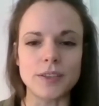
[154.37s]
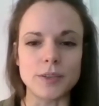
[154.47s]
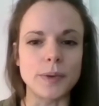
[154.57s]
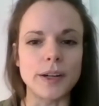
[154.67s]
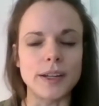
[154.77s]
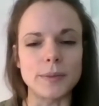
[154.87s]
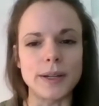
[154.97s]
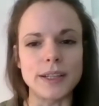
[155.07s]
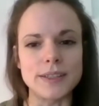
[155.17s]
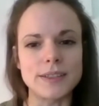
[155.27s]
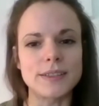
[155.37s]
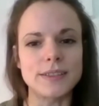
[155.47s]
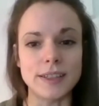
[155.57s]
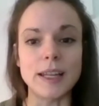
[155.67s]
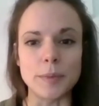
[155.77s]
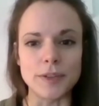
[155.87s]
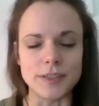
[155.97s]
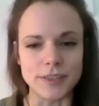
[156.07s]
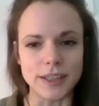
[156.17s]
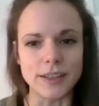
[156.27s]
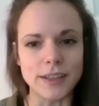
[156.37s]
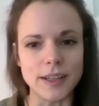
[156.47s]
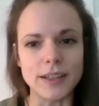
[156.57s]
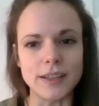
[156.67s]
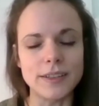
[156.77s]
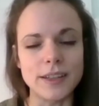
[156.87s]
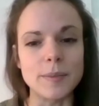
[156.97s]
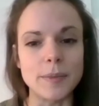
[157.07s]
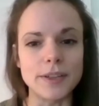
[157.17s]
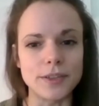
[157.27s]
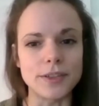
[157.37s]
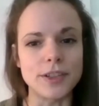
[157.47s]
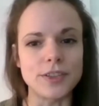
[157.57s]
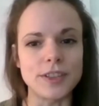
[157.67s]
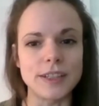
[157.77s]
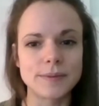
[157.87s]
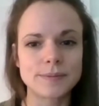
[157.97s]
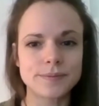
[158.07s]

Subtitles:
to work in ways collaboratively that they might not usually.